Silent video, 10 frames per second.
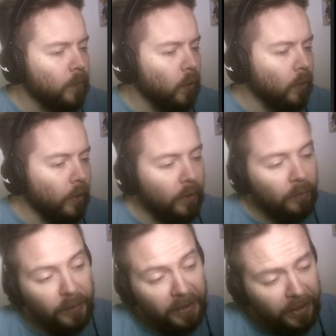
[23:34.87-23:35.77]
or a
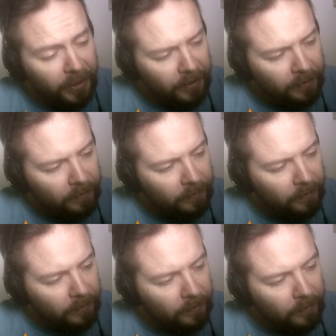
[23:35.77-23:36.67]
beginner,
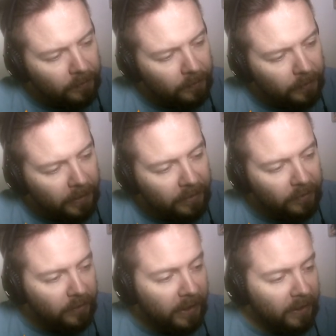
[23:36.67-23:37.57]

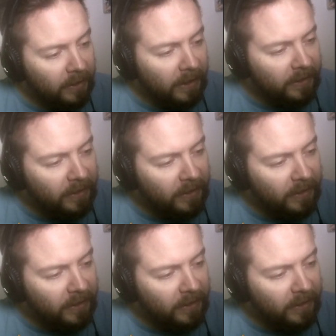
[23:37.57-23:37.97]
at